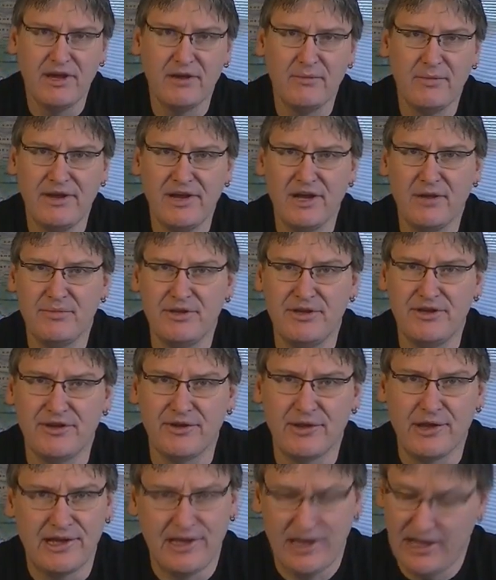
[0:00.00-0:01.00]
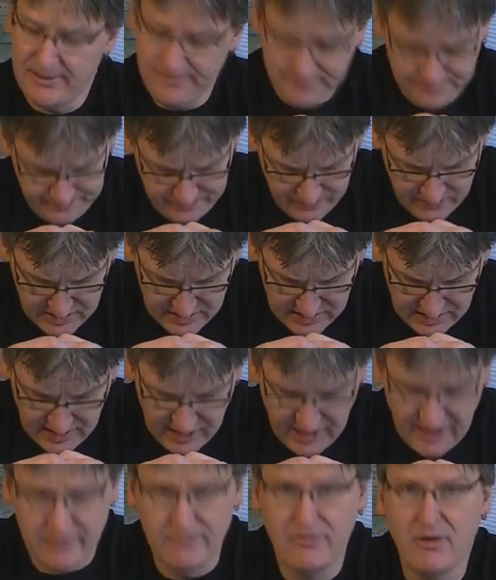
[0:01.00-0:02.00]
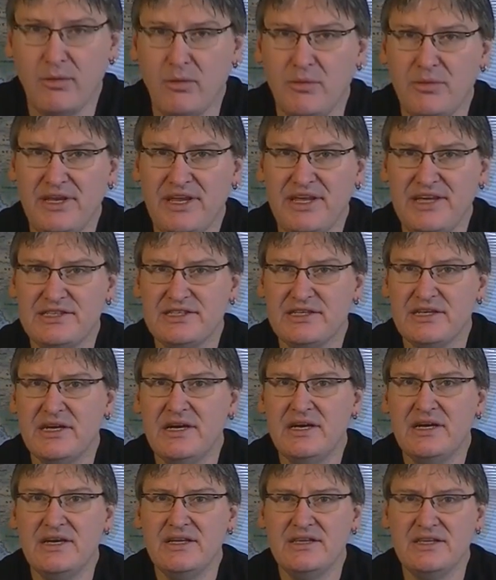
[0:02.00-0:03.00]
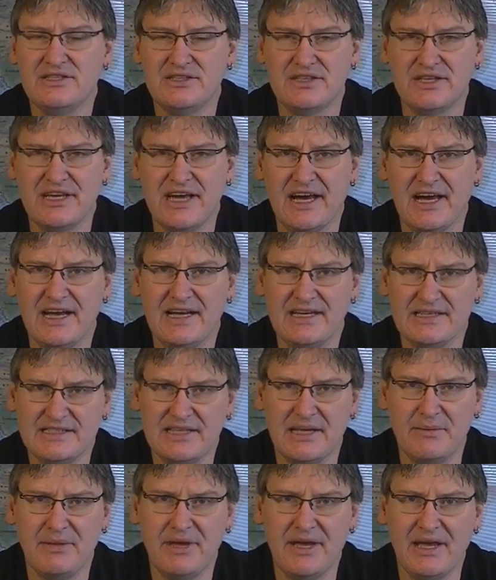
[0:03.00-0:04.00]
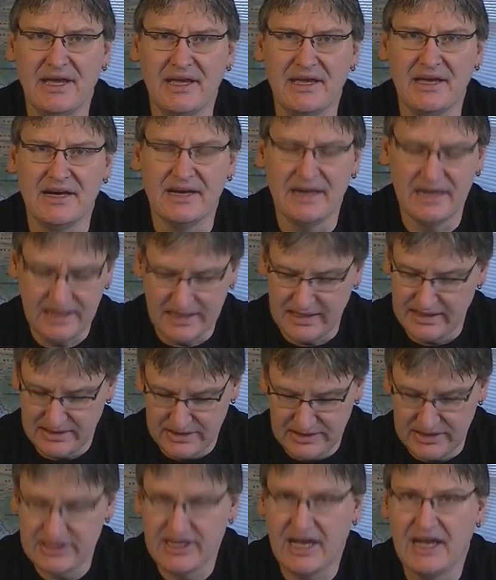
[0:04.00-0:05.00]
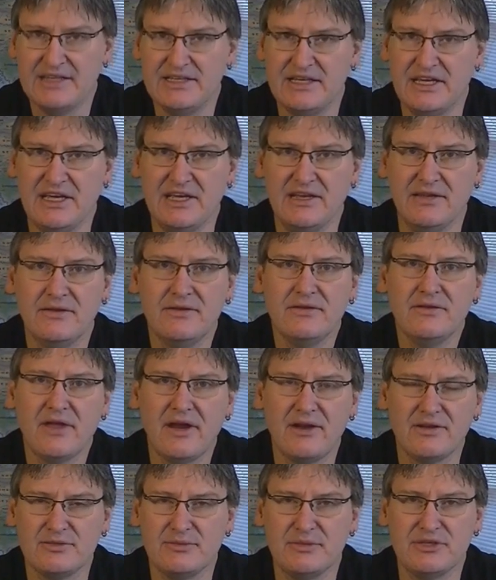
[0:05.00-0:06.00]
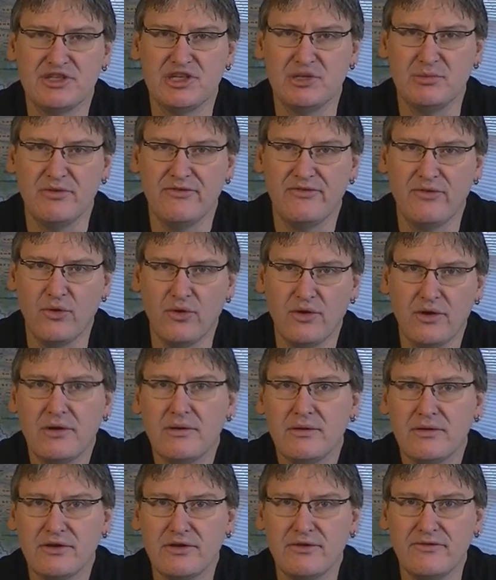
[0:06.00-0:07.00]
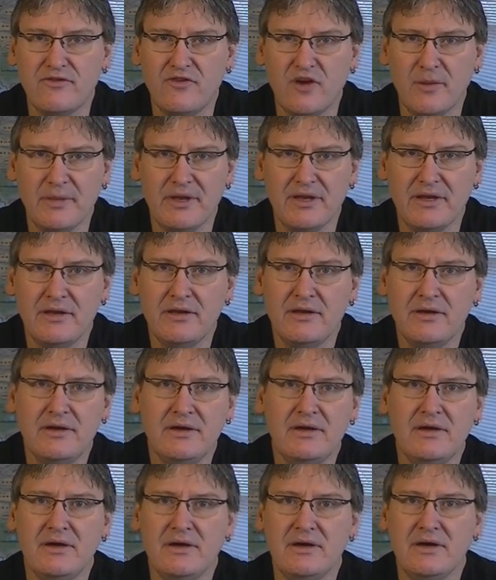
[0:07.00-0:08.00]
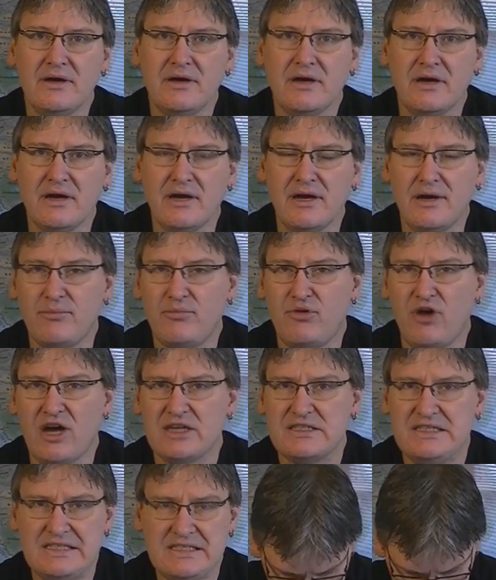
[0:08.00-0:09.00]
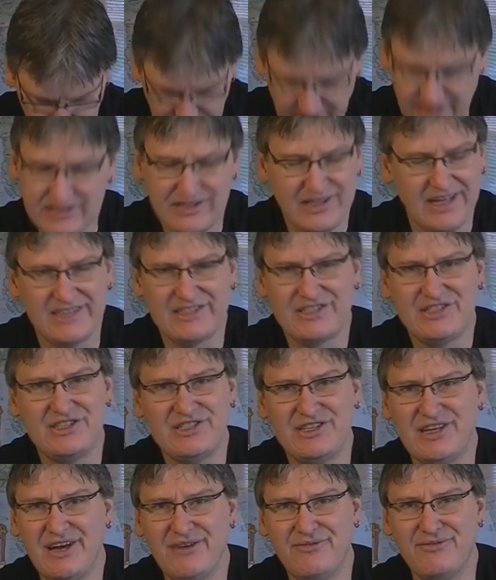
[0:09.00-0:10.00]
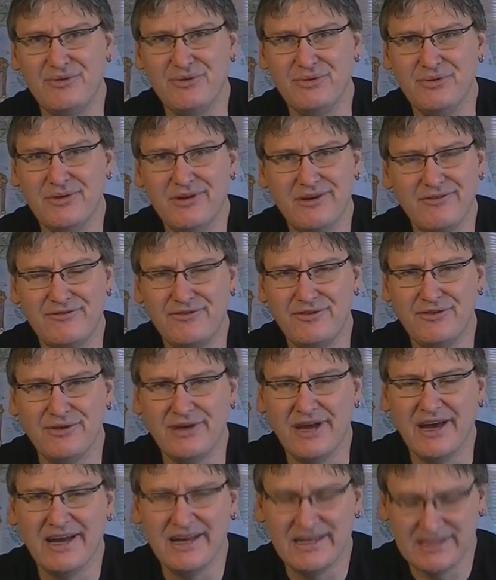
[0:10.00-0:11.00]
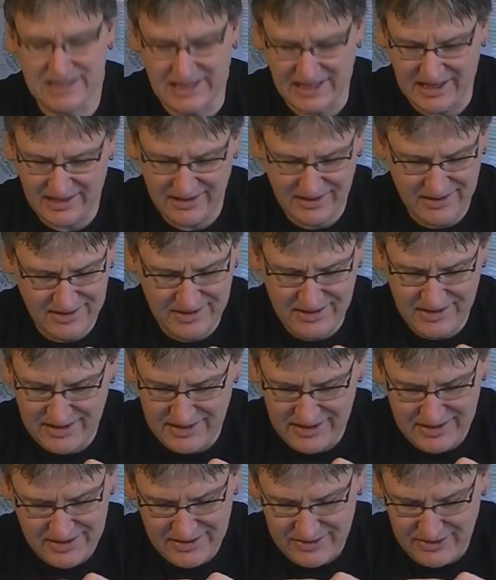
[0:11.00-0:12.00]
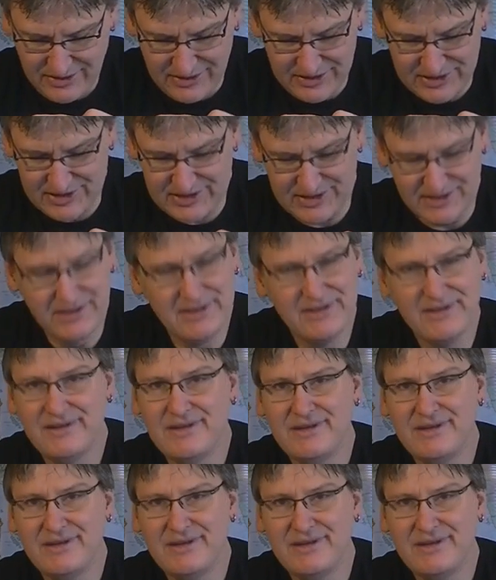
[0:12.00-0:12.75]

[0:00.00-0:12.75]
may or may not be to your liking. Rebel Minis, these are the guys that make the Sahadin that I was mentioning before, Good Fremen, Proxies. And that's just a few guys. Like, there's